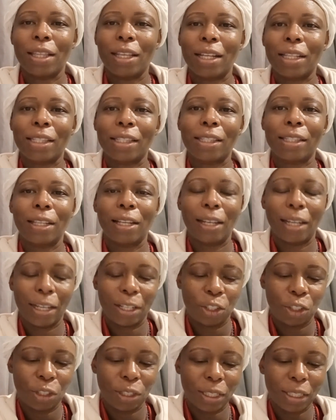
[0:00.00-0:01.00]
That's the
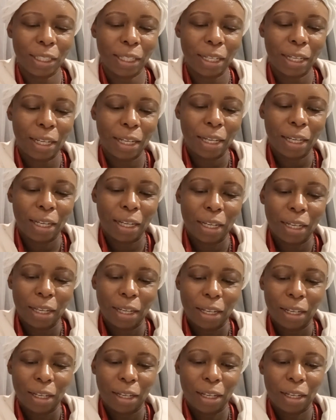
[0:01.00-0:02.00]
legend.
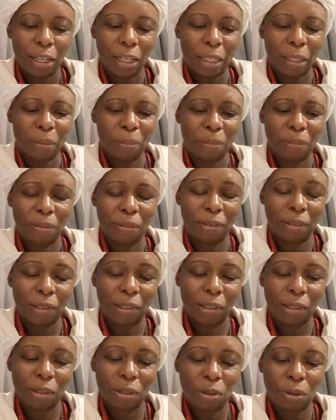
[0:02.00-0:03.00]
Um,
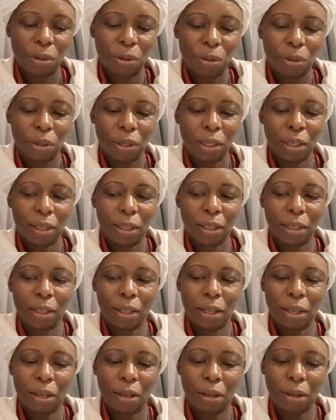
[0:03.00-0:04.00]
so
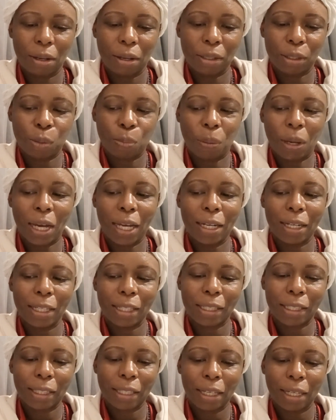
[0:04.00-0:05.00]

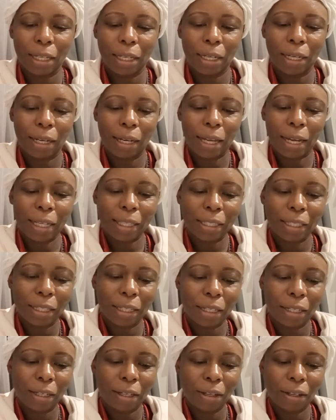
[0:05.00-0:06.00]
spiders in
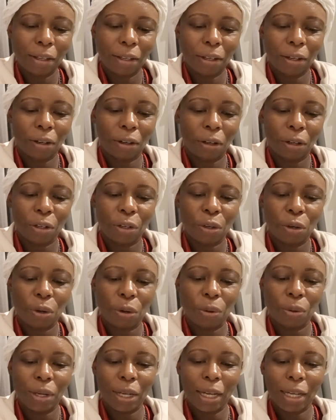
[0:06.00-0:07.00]
Latin are
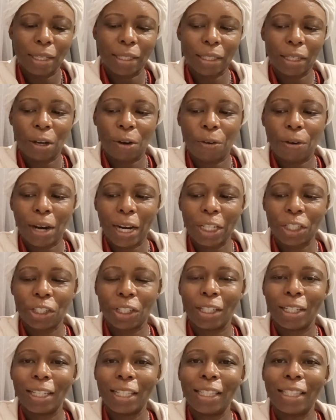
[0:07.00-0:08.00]
known as
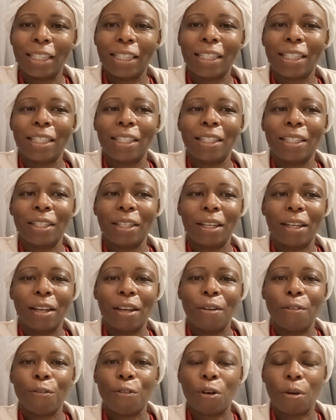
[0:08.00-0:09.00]
arachnids
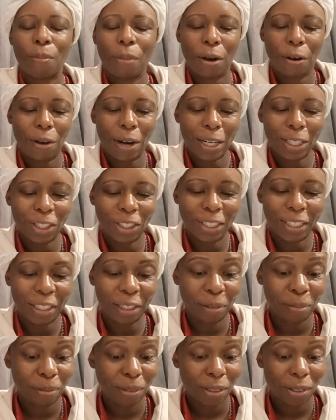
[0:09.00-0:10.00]
from
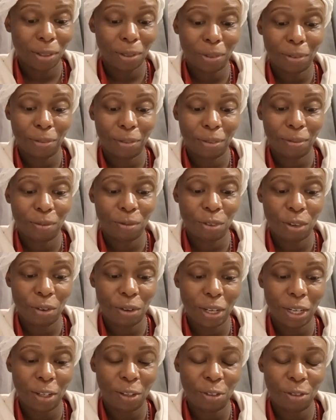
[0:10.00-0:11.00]
arachne. So
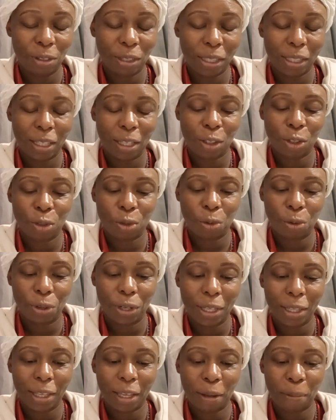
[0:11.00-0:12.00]
very interesting
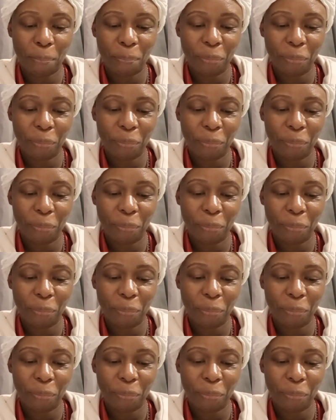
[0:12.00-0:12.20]
story there.